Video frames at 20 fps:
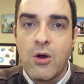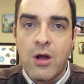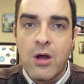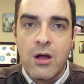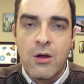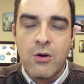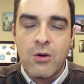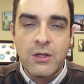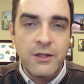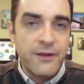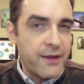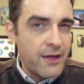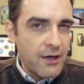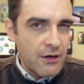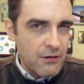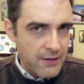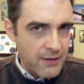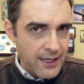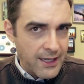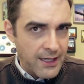all of the
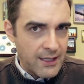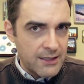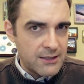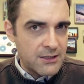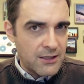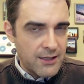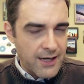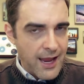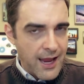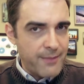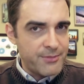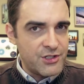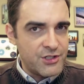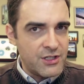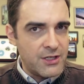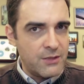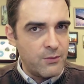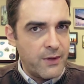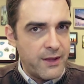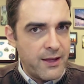ingredients are
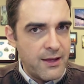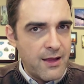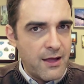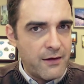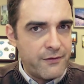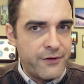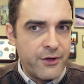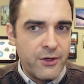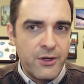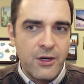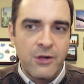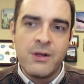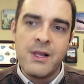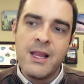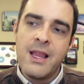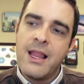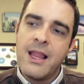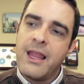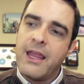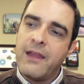captured within that photo.
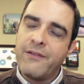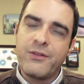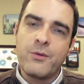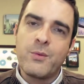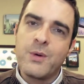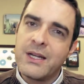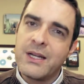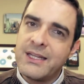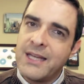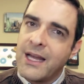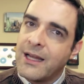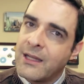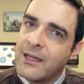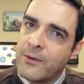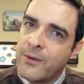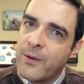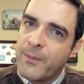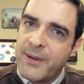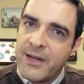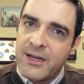If the word yellow
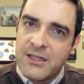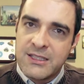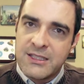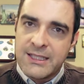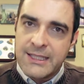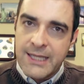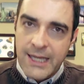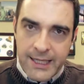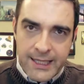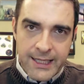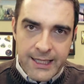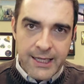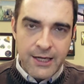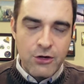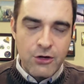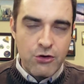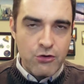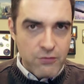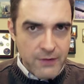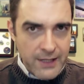appears in any
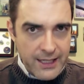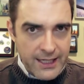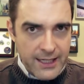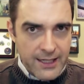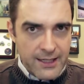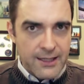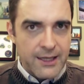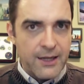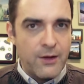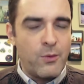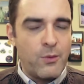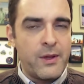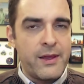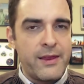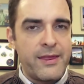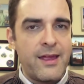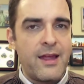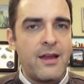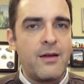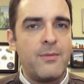ingredient, it will
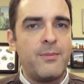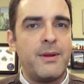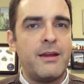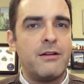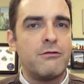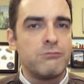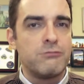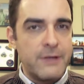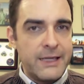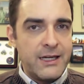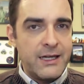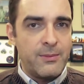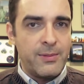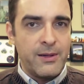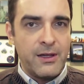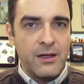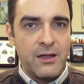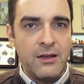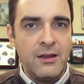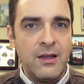then be
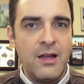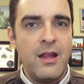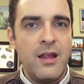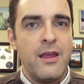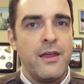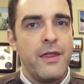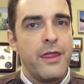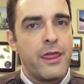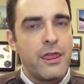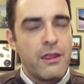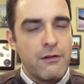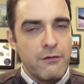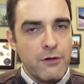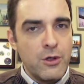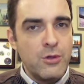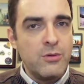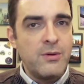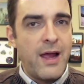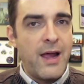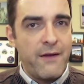readable
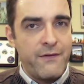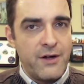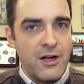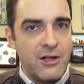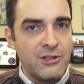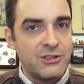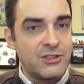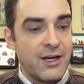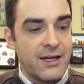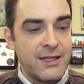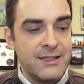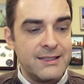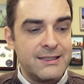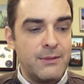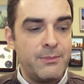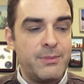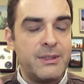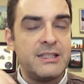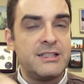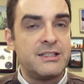through Evernote. So I can
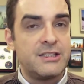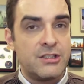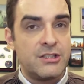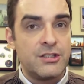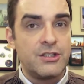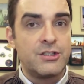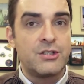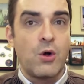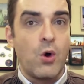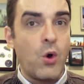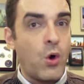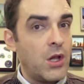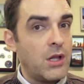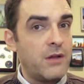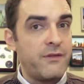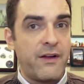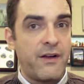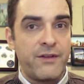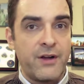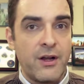simply search all of
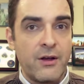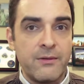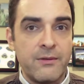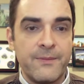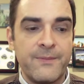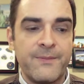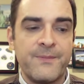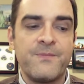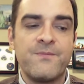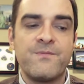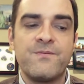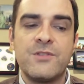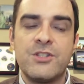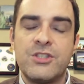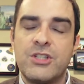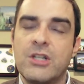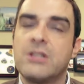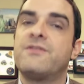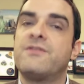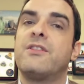Evernote
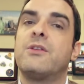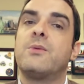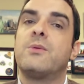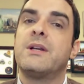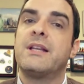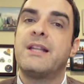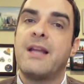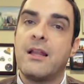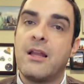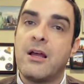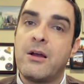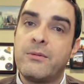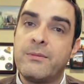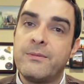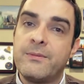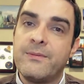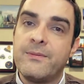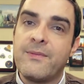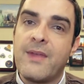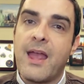just for the word yellow
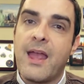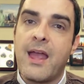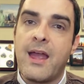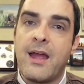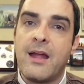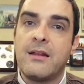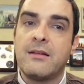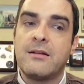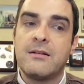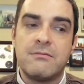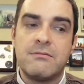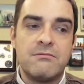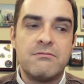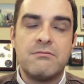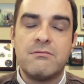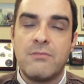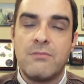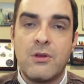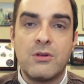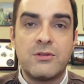and
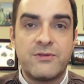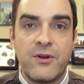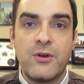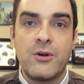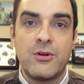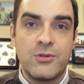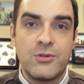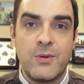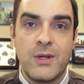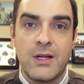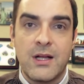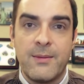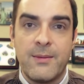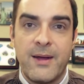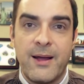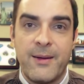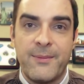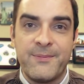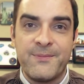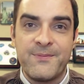those photos will come up.